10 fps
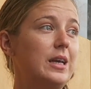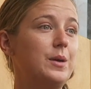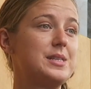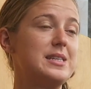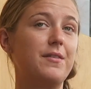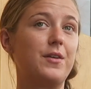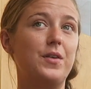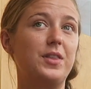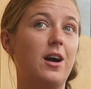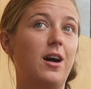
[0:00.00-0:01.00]
It was never
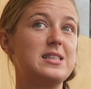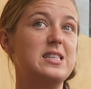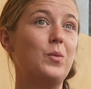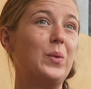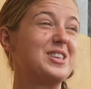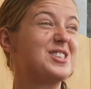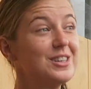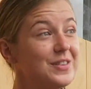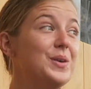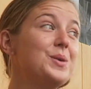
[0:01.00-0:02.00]
on the cards even when I
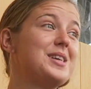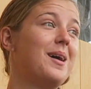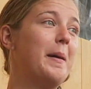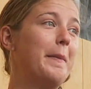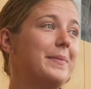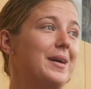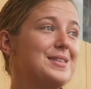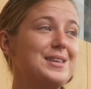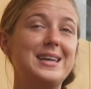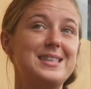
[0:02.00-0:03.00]
took it full time. I
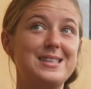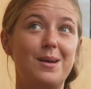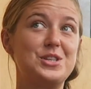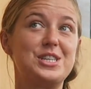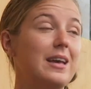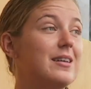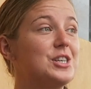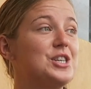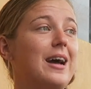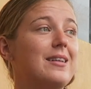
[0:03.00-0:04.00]
was like, I'm just taking
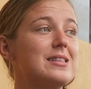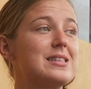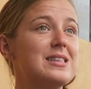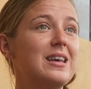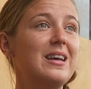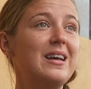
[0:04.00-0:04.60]
a chance.